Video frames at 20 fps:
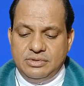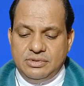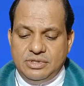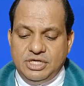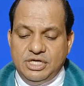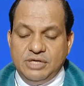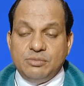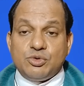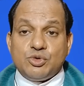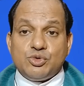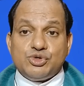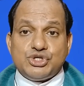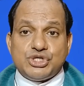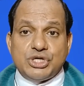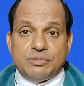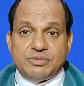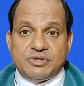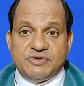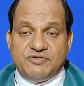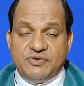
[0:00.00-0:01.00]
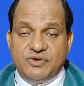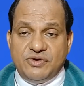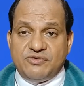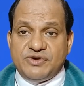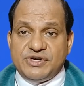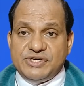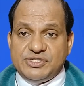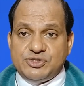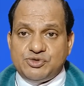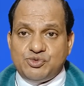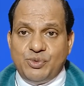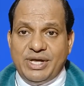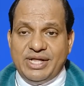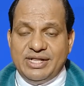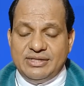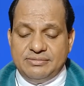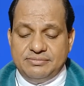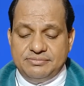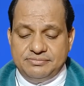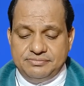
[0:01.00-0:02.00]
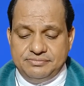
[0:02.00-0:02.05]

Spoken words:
Hebrews chapter 4 verse 12.